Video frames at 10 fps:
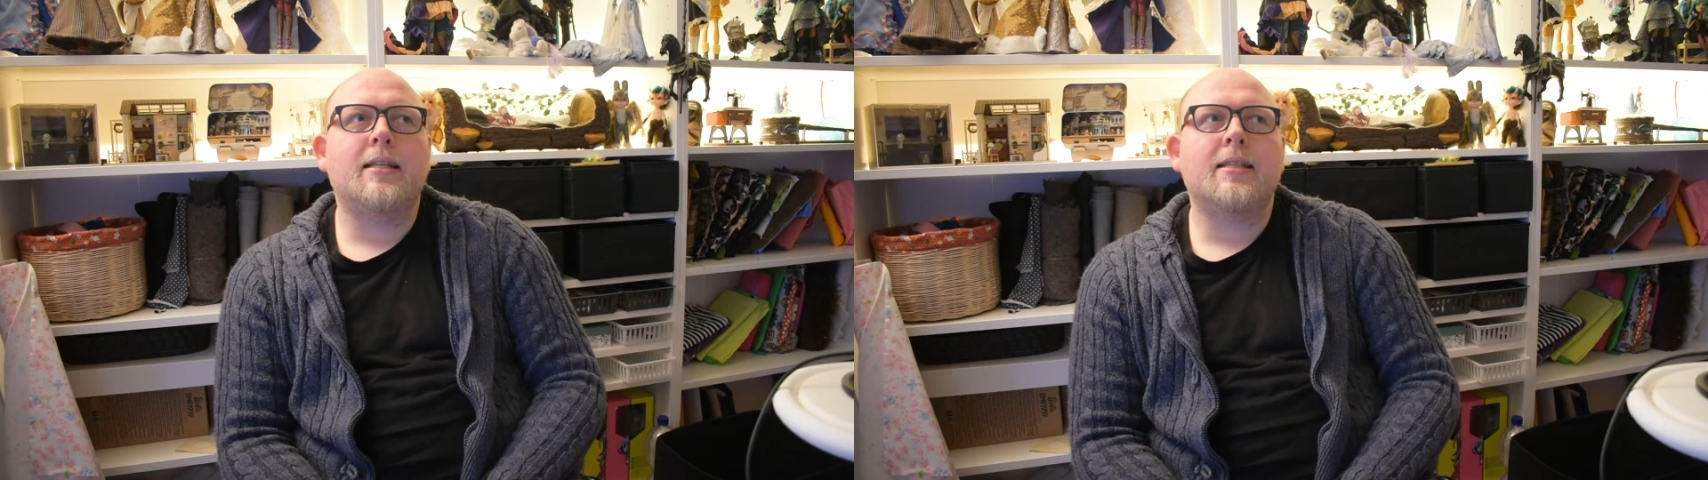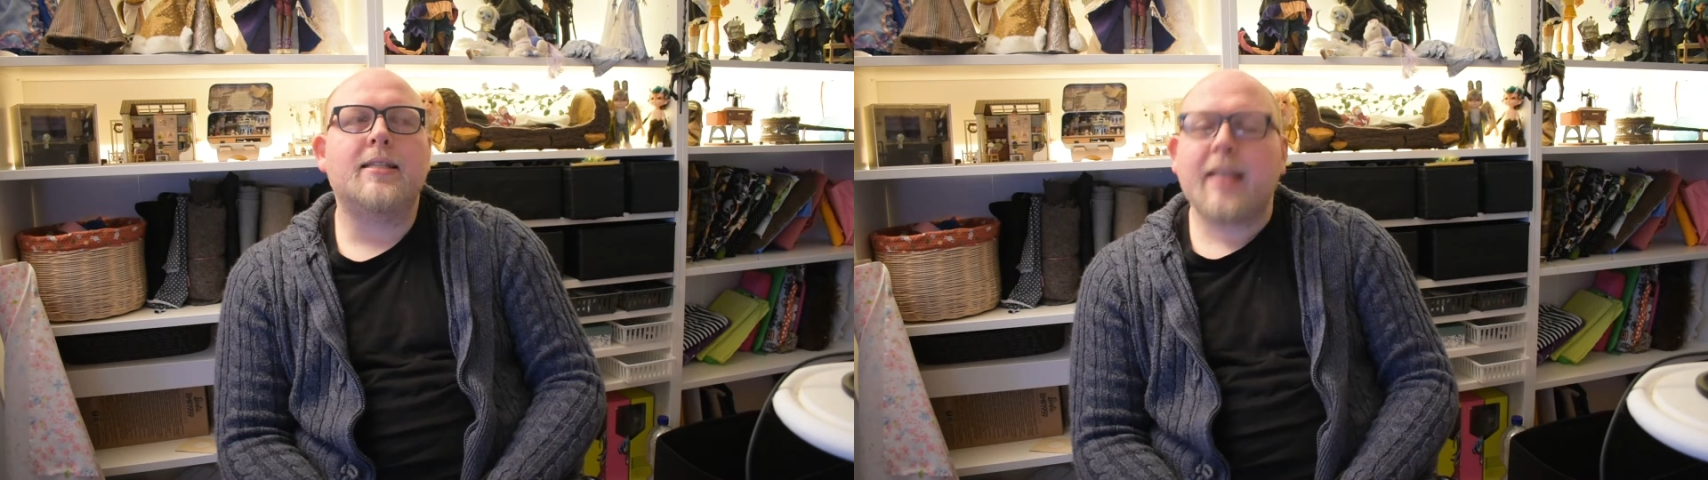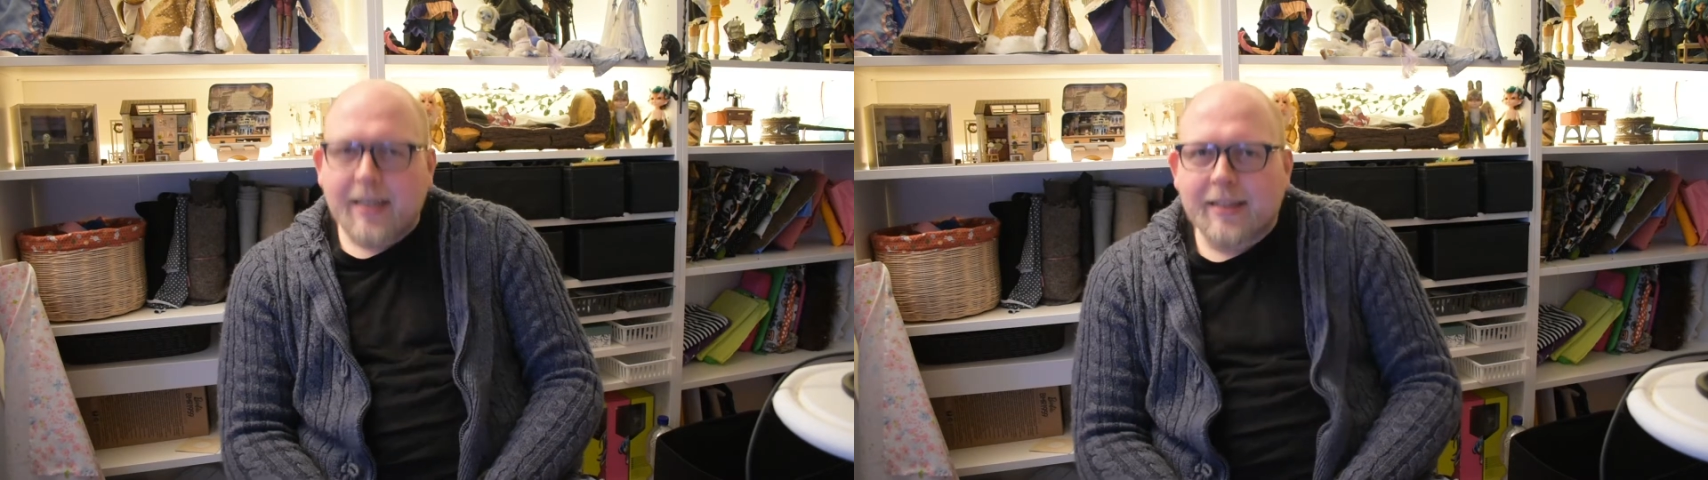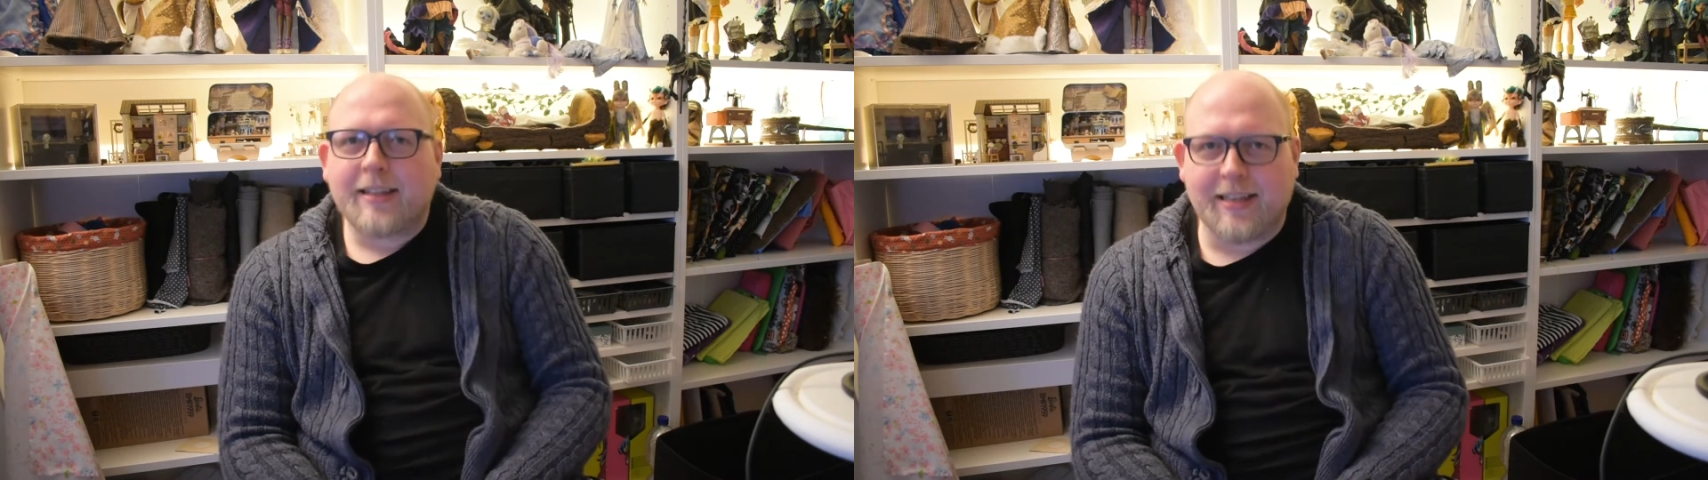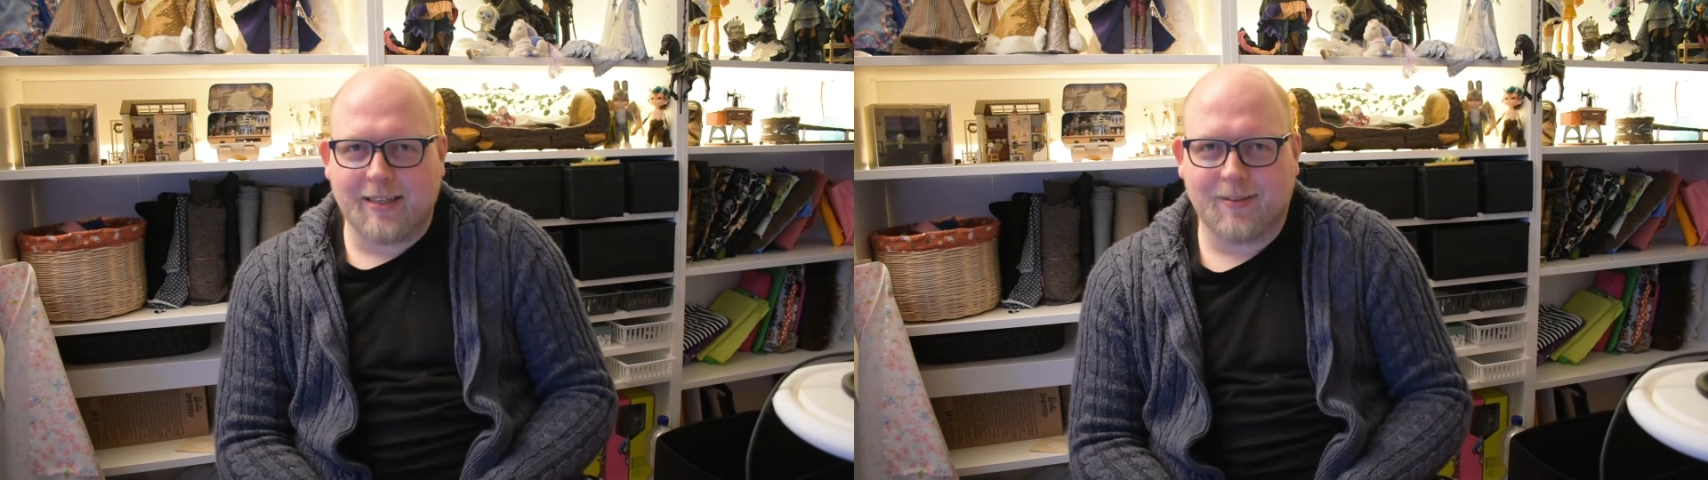Second
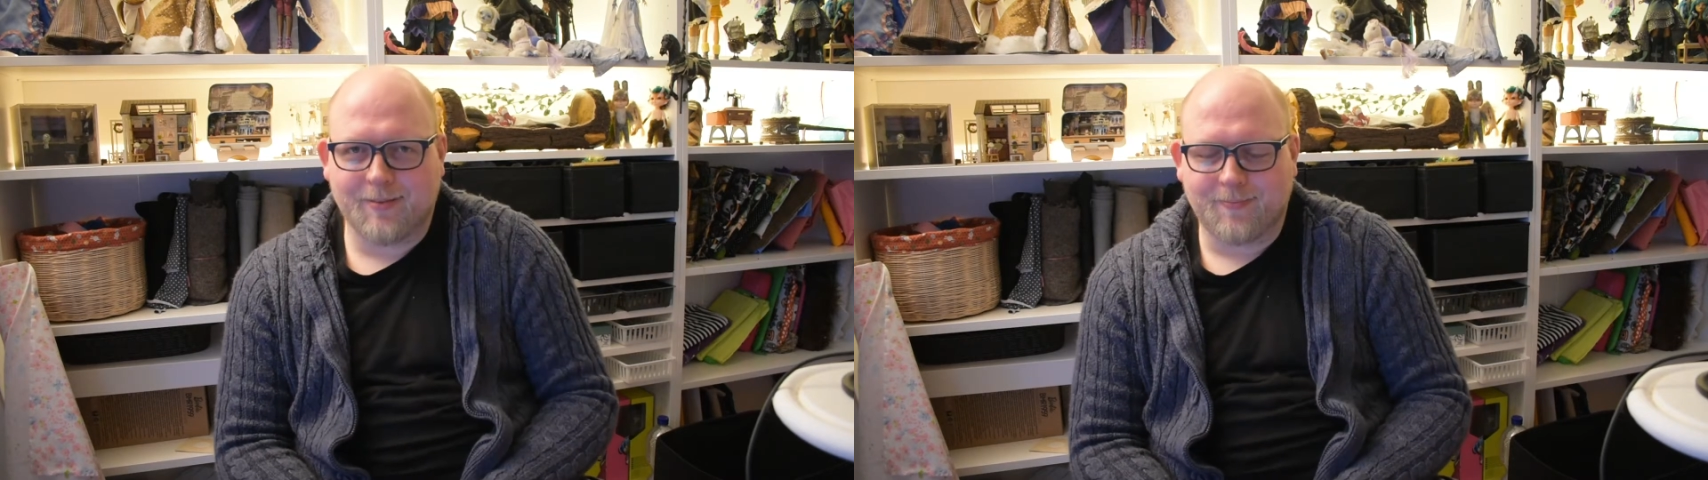thing,